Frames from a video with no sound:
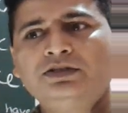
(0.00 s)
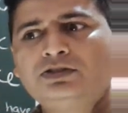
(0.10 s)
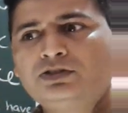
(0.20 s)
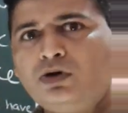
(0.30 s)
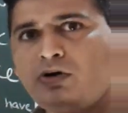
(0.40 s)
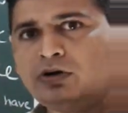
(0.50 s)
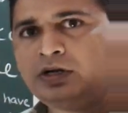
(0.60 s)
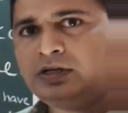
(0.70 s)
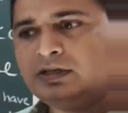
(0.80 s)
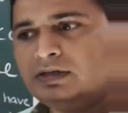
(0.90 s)

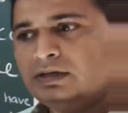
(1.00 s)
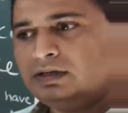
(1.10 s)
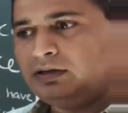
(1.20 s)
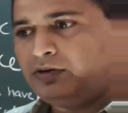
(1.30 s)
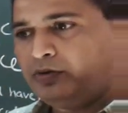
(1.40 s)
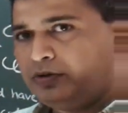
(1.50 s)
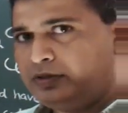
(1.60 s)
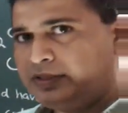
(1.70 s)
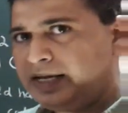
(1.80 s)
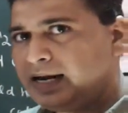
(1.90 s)
So
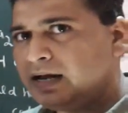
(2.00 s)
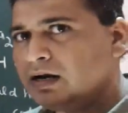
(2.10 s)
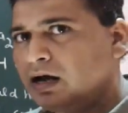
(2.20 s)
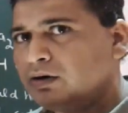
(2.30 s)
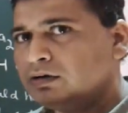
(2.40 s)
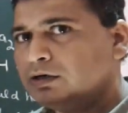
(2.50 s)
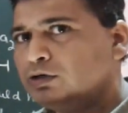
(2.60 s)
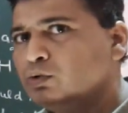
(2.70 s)
there are now